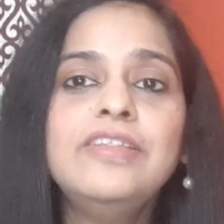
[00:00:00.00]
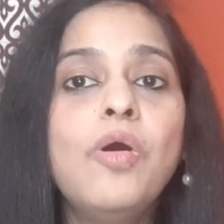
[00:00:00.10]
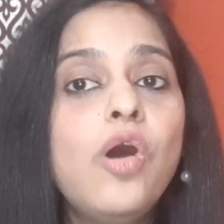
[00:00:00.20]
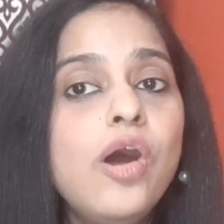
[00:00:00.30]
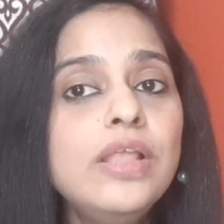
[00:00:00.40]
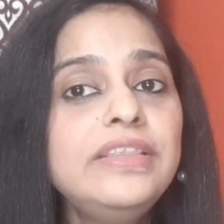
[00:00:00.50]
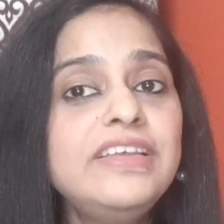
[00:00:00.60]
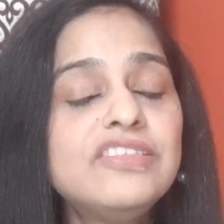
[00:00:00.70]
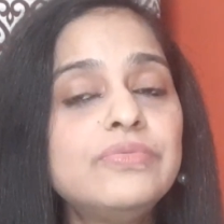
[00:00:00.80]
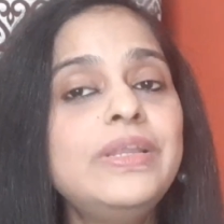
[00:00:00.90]
All
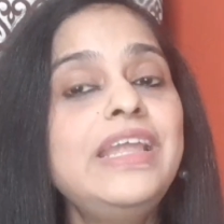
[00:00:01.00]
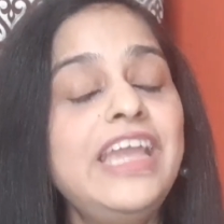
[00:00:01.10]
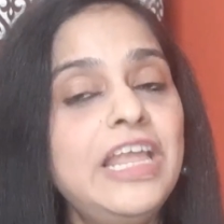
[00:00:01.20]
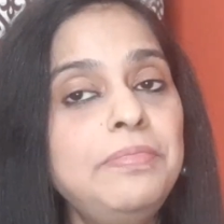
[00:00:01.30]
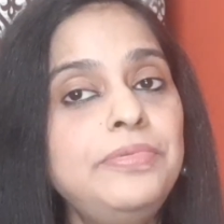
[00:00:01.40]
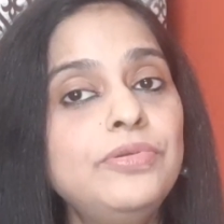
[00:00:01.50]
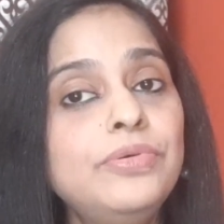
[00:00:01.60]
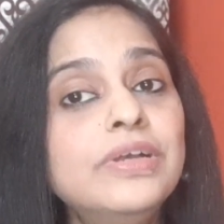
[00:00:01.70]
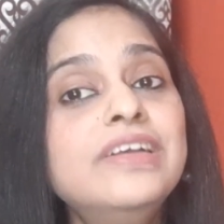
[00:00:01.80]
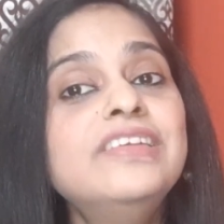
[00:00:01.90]
this will help
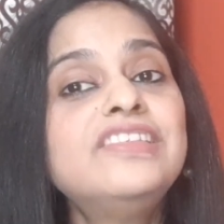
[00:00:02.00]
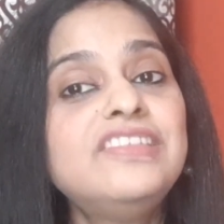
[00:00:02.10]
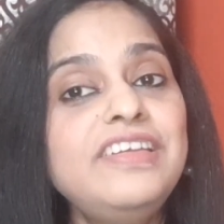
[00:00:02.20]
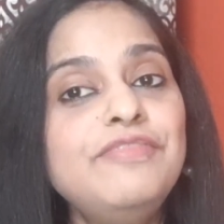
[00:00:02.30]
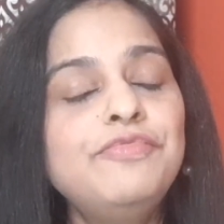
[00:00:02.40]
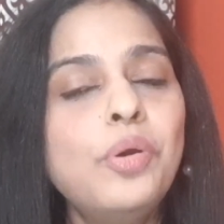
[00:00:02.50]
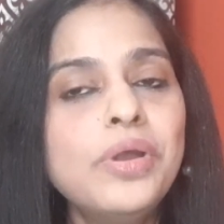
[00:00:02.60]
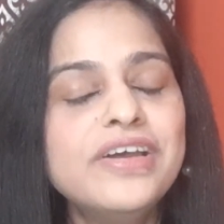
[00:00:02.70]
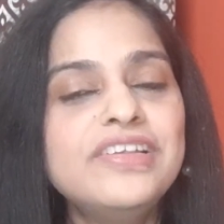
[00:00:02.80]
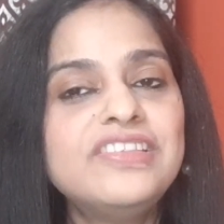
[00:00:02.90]
you stay
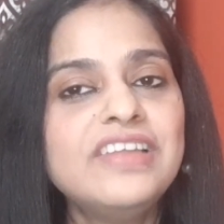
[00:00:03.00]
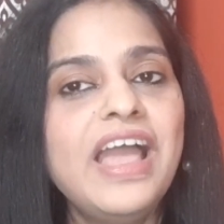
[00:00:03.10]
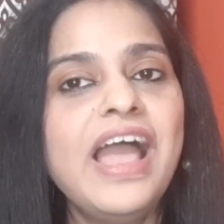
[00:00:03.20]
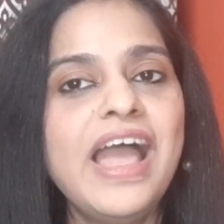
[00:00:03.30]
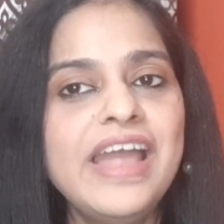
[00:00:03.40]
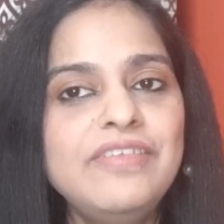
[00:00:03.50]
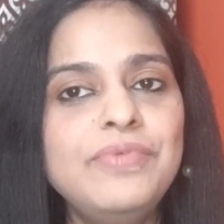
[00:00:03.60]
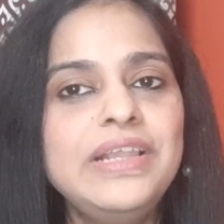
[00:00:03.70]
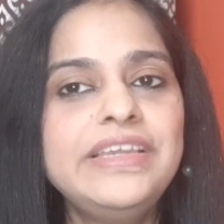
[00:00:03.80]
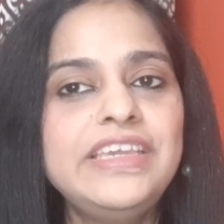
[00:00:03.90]
focused and
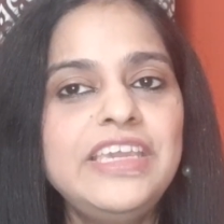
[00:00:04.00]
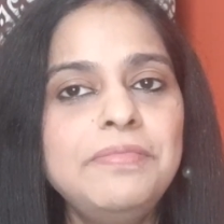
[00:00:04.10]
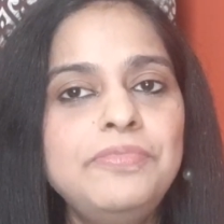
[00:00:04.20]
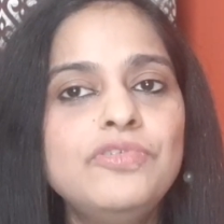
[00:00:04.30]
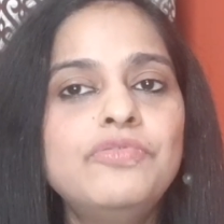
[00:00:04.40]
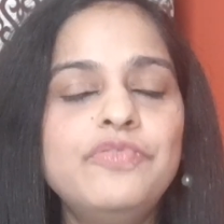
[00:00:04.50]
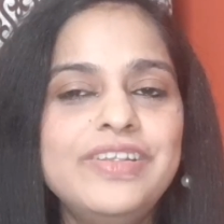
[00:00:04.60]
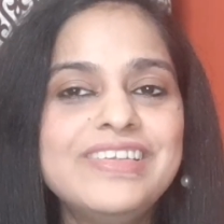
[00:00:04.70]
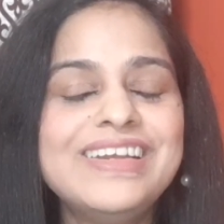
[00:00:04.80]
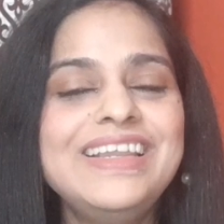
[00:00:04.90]
will keep you
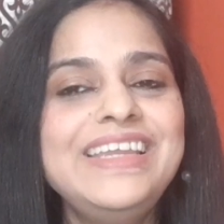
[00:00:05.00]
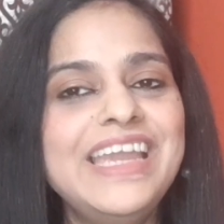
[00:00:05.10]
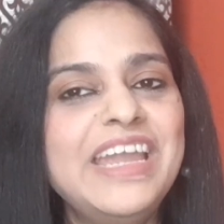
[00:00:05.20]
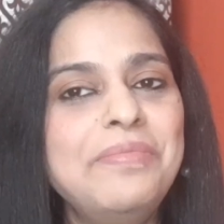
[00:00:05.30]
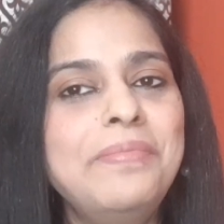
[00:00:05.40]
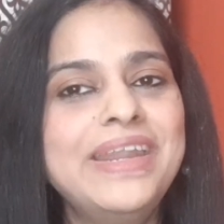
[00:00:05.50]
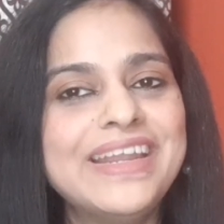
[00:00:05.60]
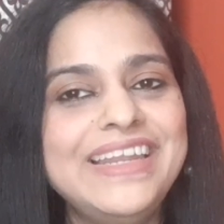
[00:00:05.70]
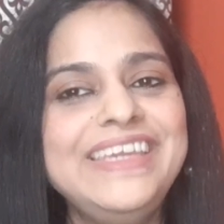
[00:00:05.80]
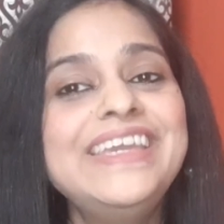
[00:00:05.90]
physically and
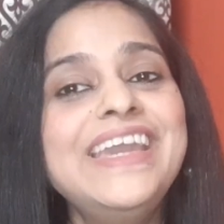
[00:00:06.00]
mentally